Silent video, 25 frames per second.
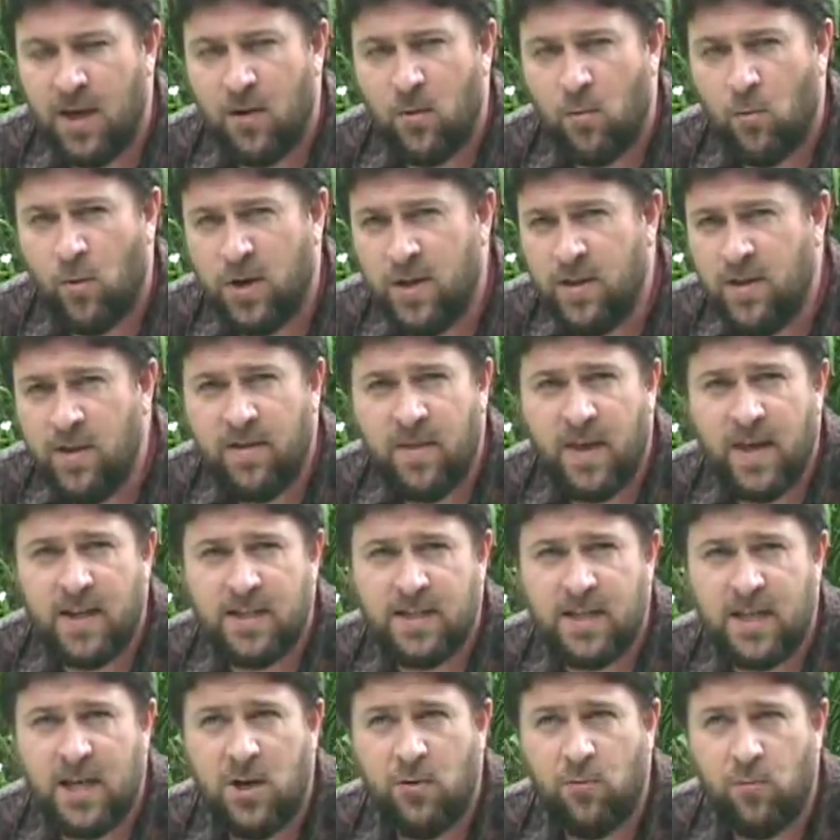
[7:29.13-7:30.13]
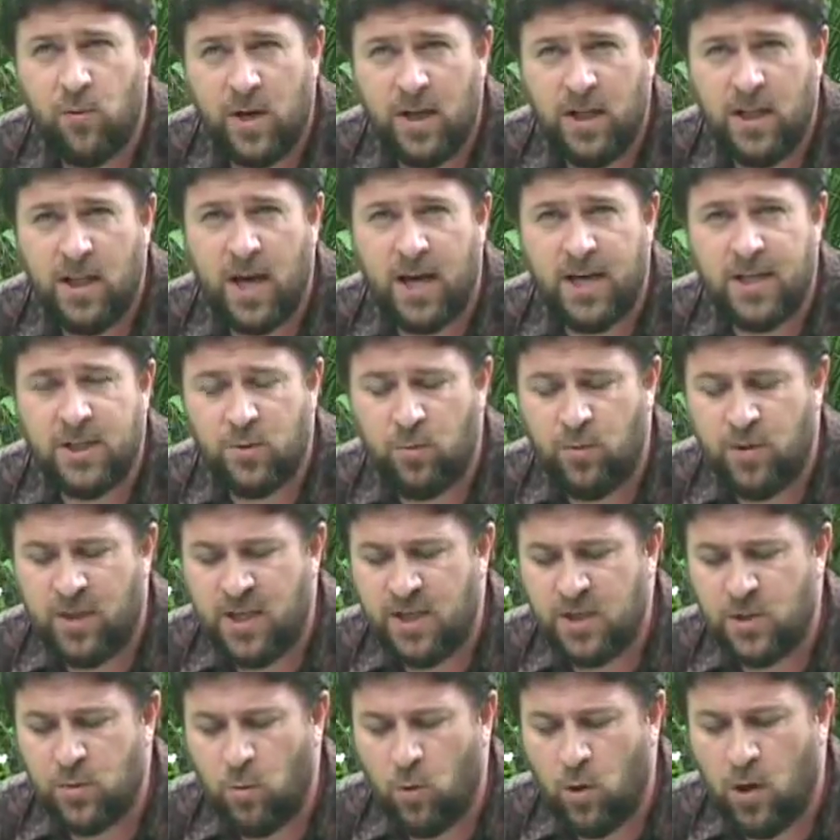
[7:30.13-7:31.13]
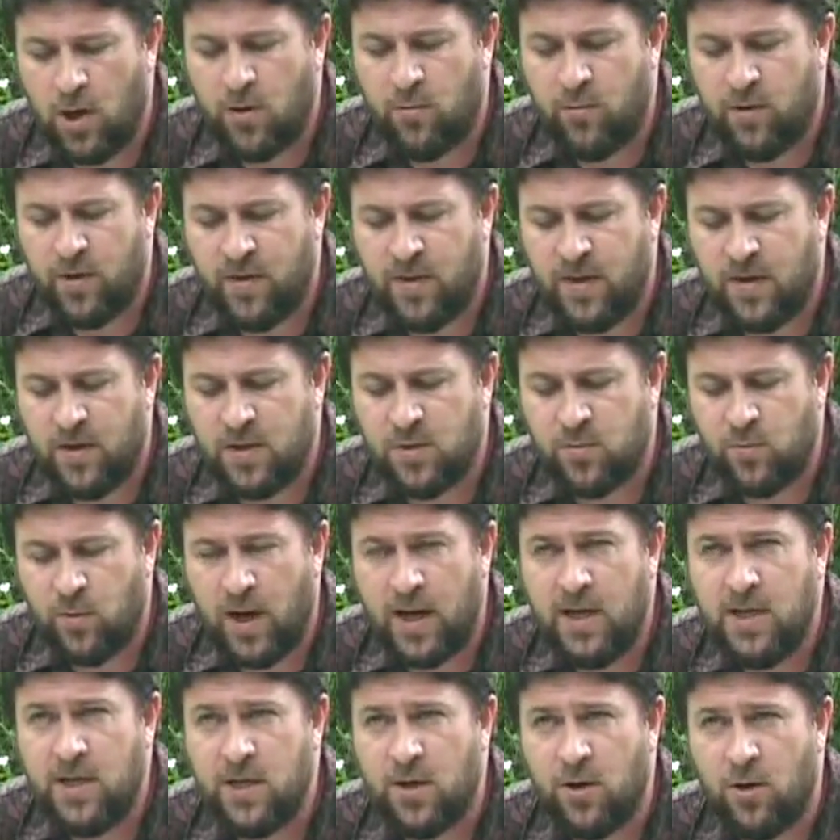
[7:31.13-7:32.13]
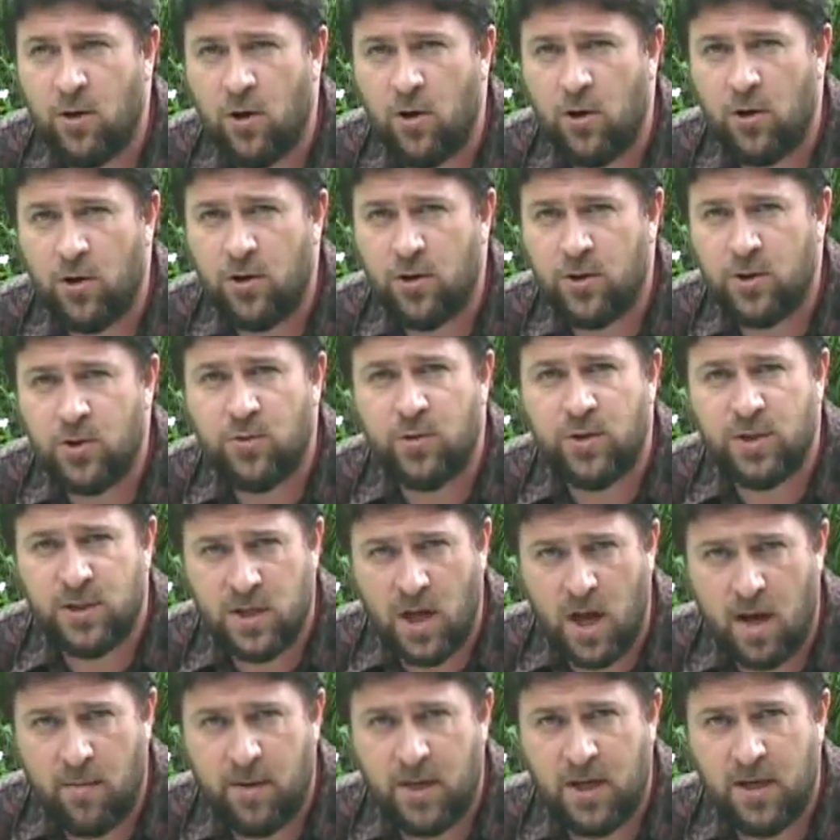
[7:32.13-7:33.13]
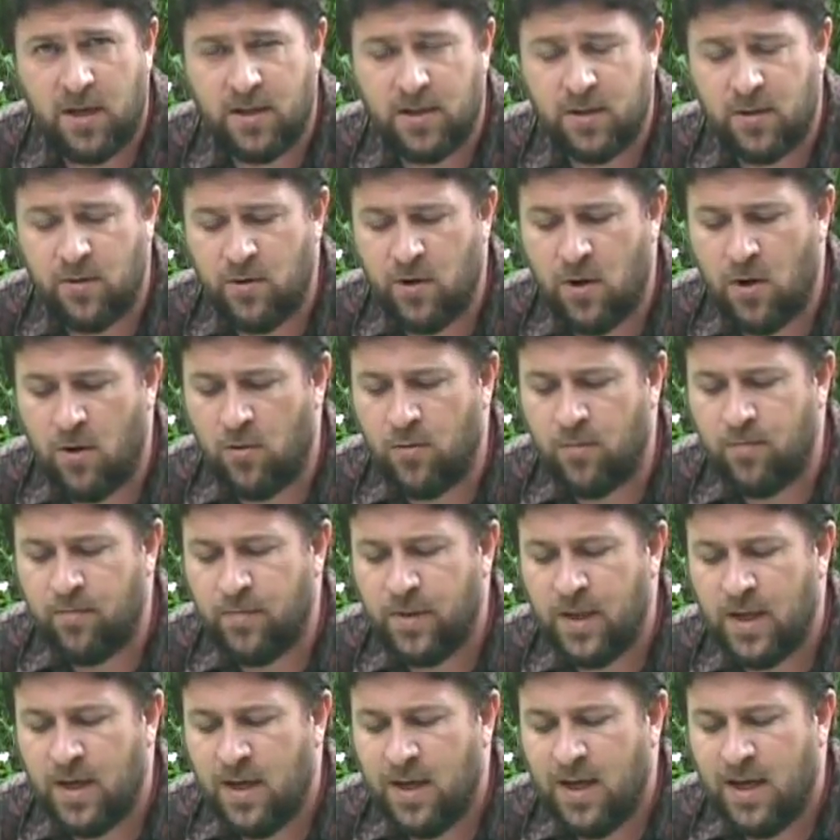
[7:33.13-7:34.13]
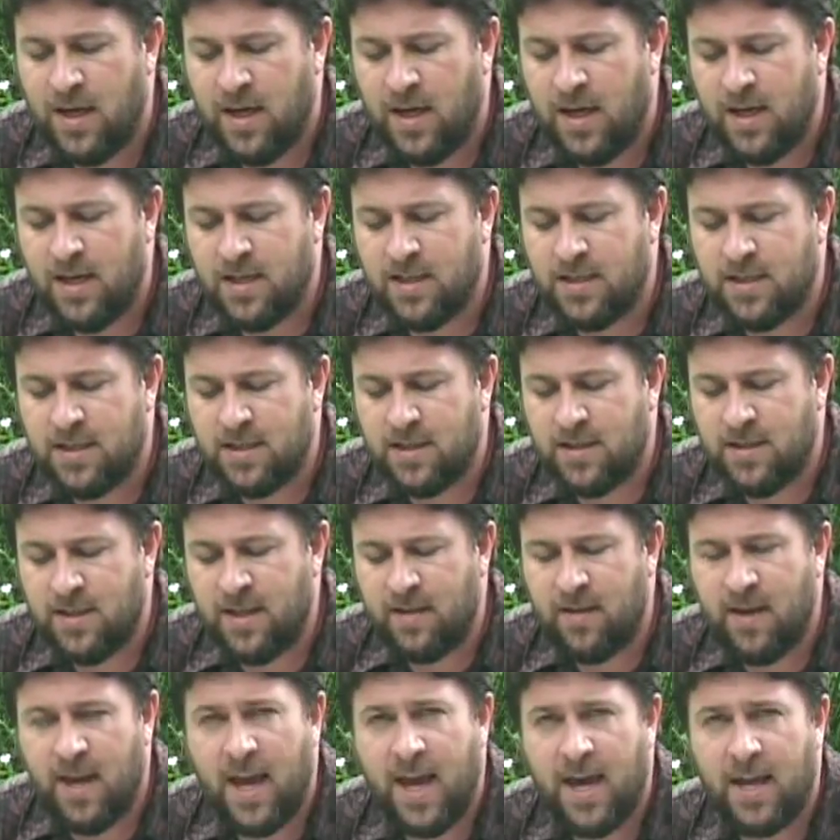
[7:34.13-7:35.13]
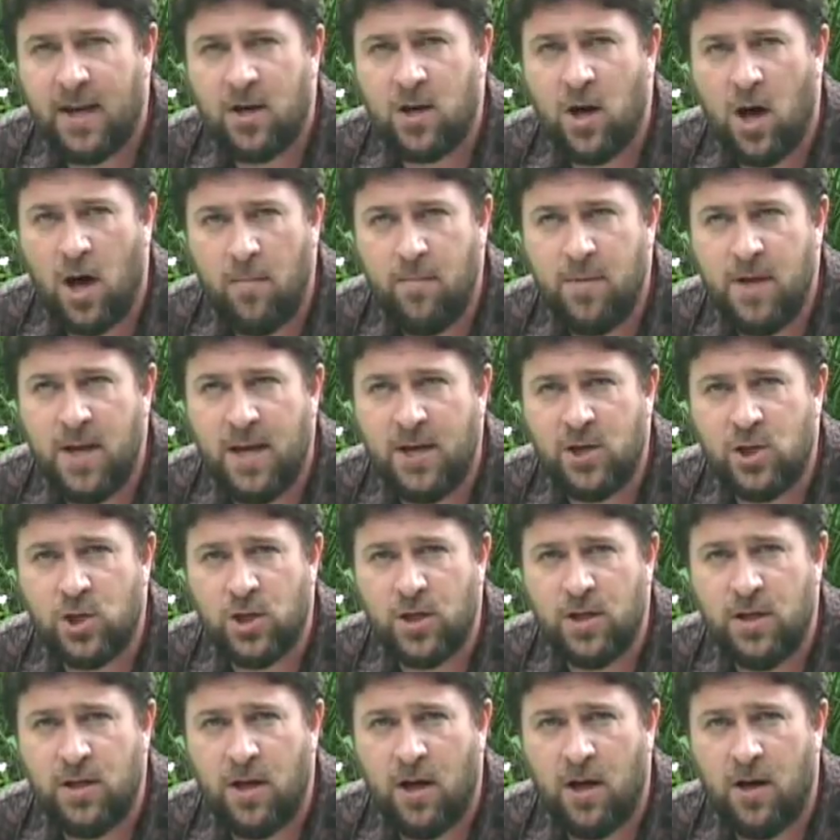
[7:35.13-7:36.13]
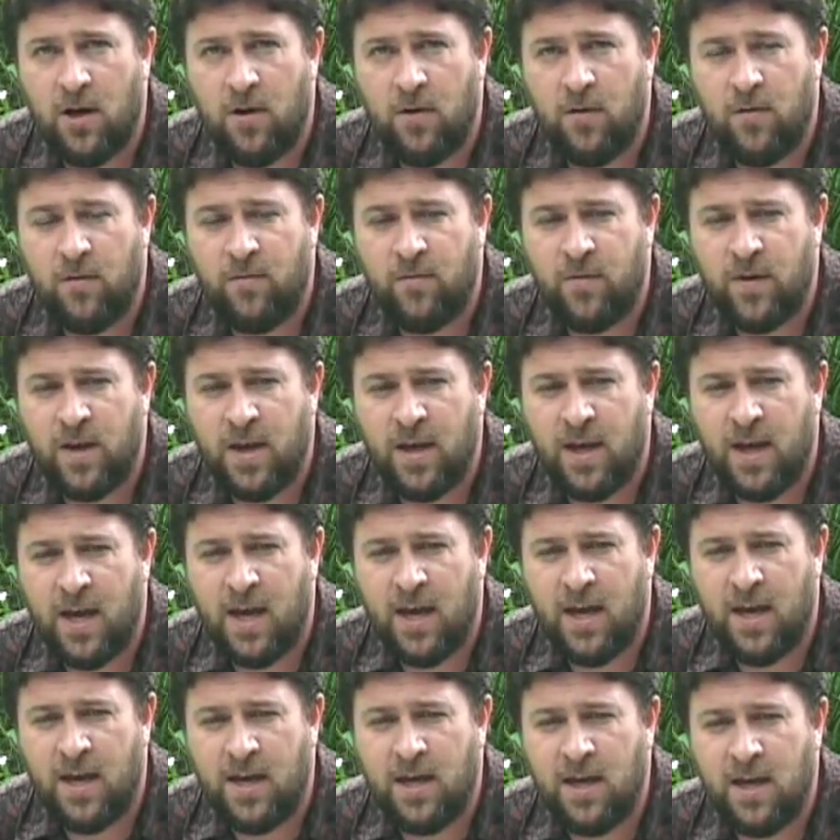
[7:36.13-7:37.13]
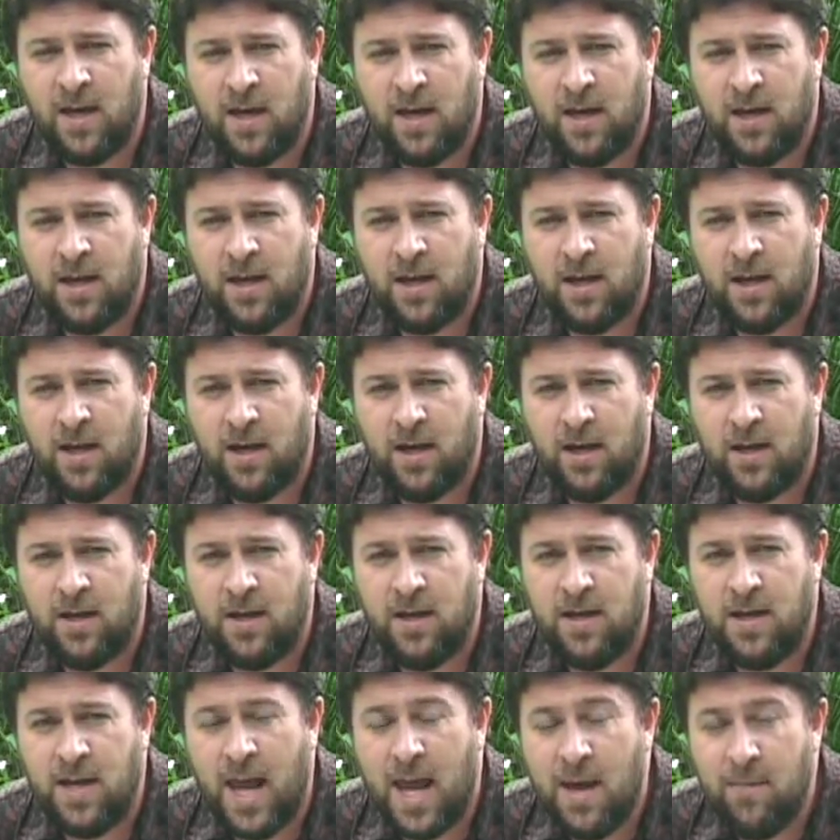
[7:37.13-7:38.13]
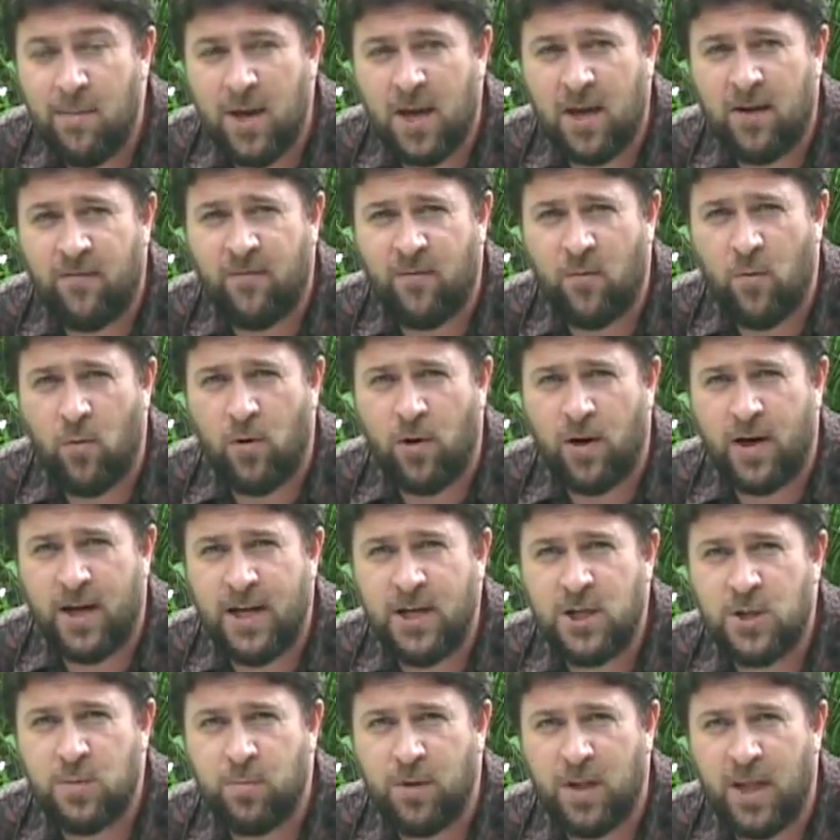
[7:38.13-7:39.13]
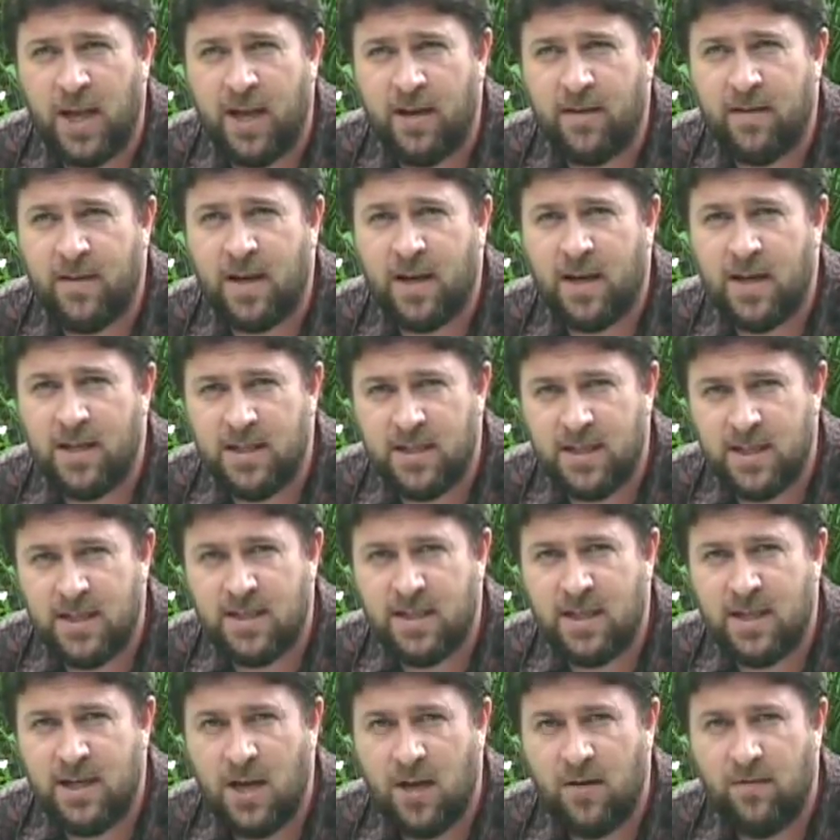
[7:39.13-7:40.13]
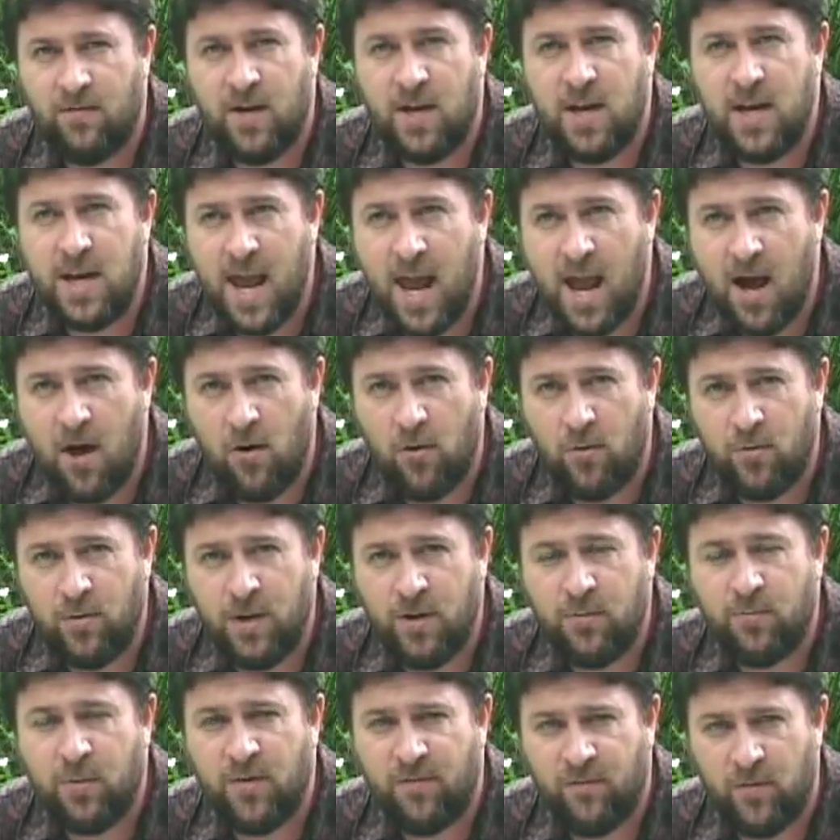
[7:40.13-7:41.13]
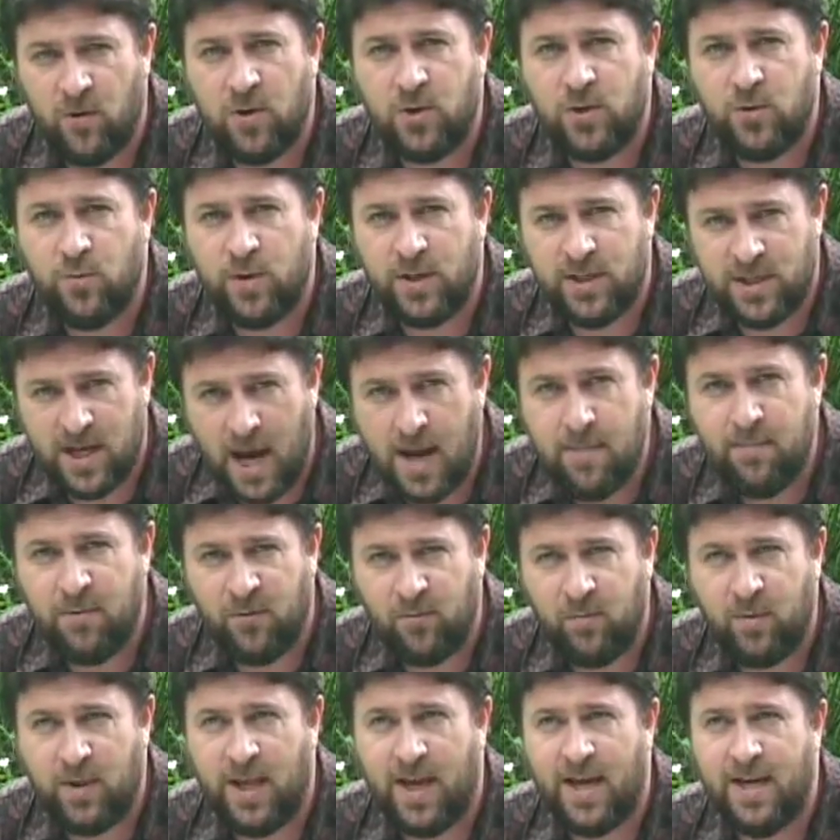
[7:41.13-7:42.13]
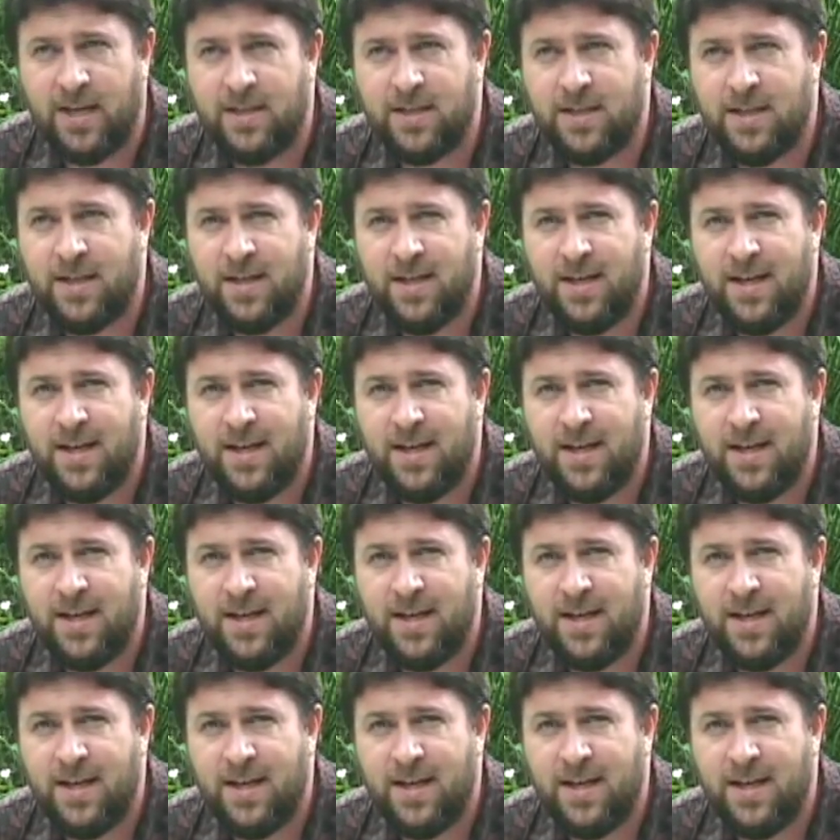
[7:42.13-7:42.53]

One of the things that he realized with his work with these reindeer herders, or Sami as they're known, is that they had a combination of a naming for each plant that consisted of a noun that referred to a type of plant